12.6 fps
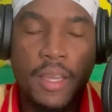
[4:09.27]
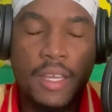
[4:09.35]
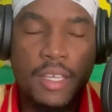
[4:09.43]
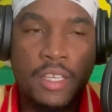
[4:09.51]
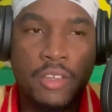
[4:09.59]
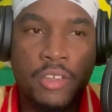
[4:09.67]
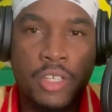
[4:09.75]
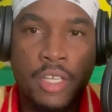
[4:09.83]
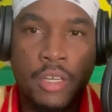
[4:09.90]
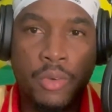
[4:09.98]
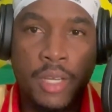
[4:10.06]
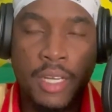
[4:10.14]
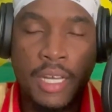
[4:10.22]
They
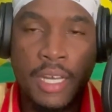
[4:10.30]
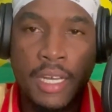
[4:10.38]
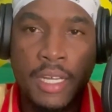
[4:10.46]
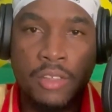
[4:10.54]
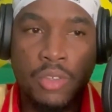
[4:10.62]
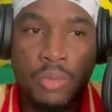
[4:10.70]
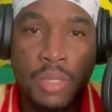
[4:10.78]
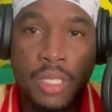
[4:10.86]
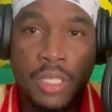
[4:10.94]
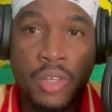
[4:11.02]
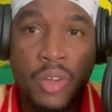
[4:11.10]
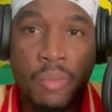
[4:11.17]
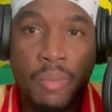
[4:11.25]
went on to beat
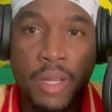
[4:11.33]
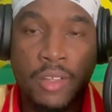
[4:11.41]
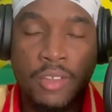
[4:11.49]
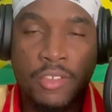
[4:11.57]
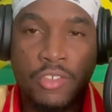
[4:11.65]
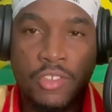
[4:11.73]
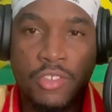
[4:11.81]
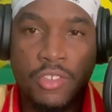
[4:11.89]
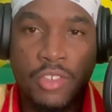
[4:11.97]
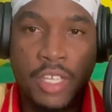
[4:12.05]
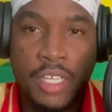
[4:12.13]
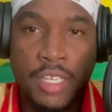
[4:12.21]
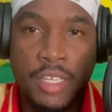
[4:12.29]

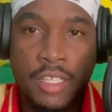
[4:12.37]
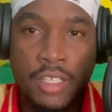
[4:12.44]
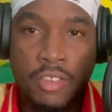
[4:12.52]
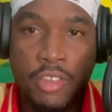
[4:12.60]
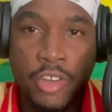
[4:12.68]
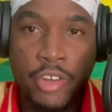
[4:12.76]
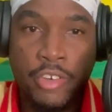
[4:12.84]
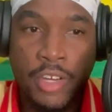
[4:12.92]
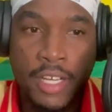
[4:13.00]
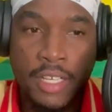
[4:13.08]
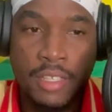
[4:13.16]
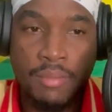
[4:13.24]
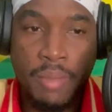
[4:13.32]
the third
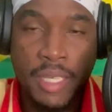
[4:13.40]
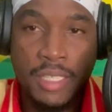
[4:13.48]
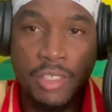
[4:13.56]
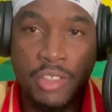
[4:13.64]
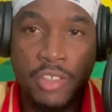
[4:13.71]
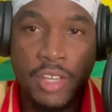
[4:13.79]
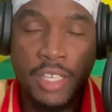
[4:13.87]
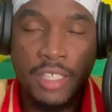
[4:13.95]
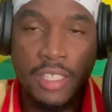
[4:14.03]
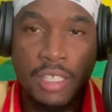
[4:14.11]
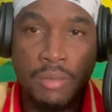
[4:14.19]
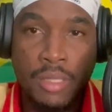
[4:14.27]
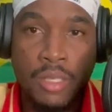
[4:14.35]
ranked
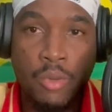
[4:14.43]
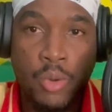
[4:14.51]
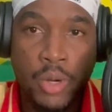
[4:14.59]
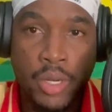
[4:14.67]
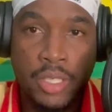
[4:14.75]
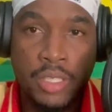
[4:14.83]
team in the world,